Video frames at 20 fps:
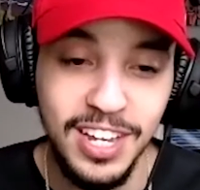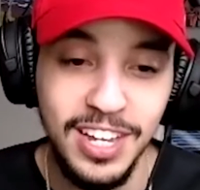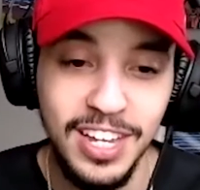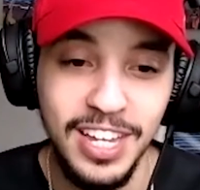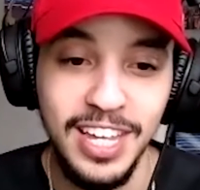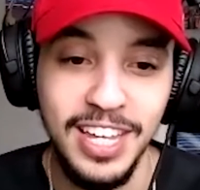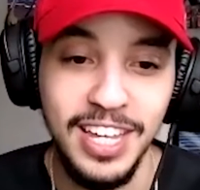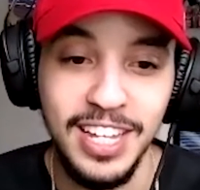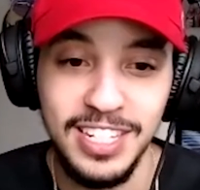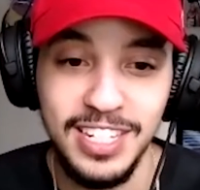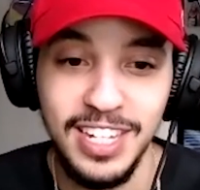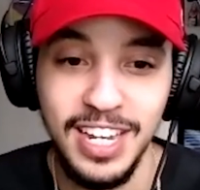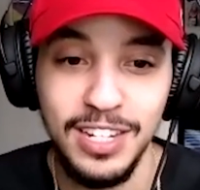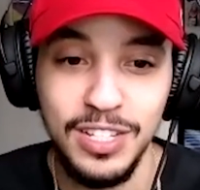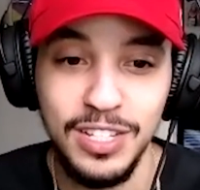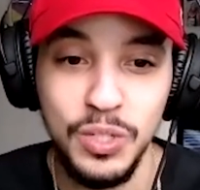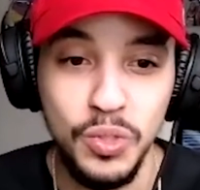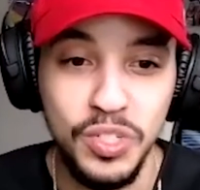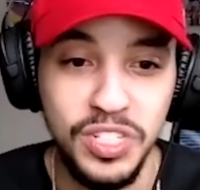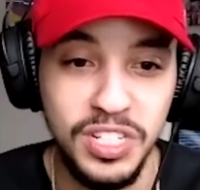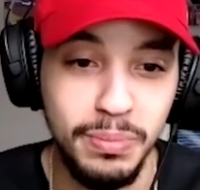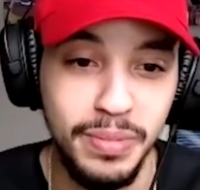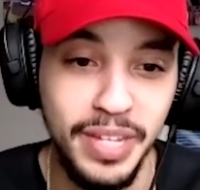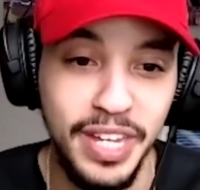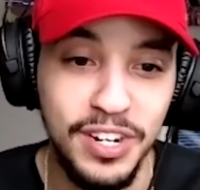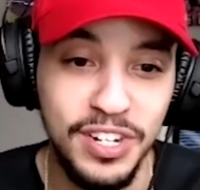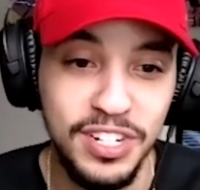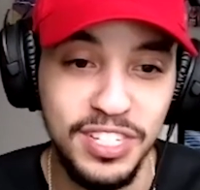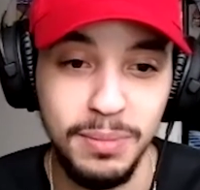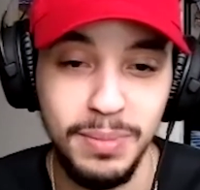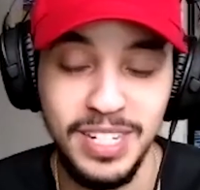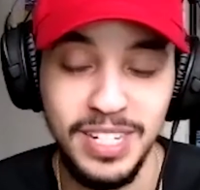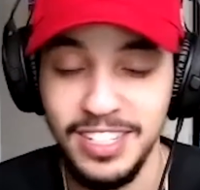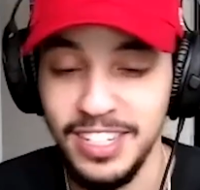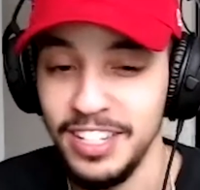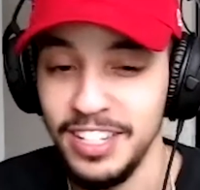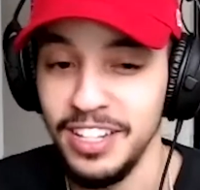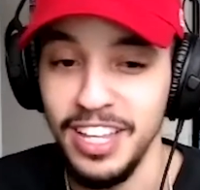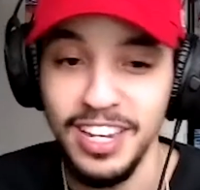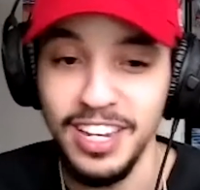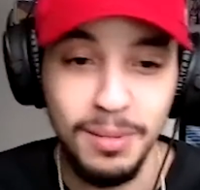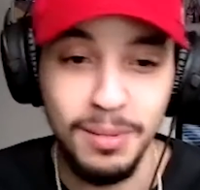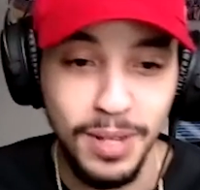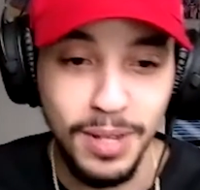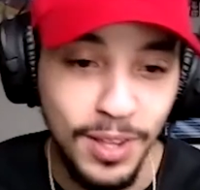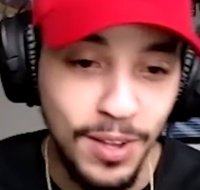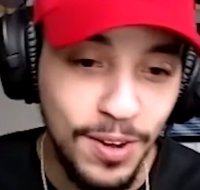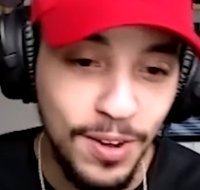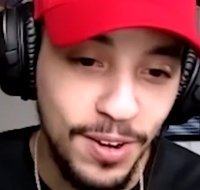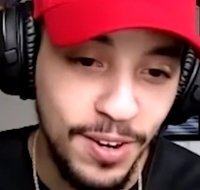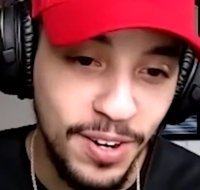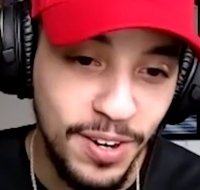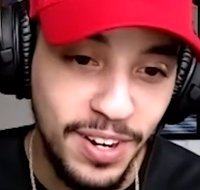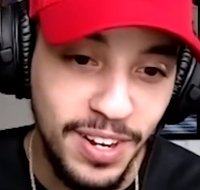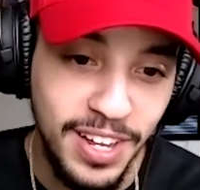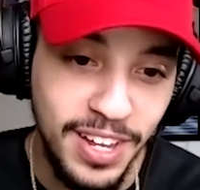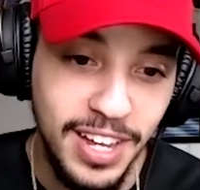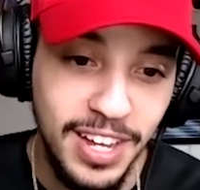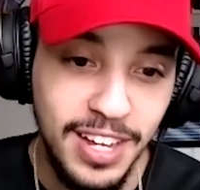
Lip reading: He gets like 2 gym leaders to basically lead him along.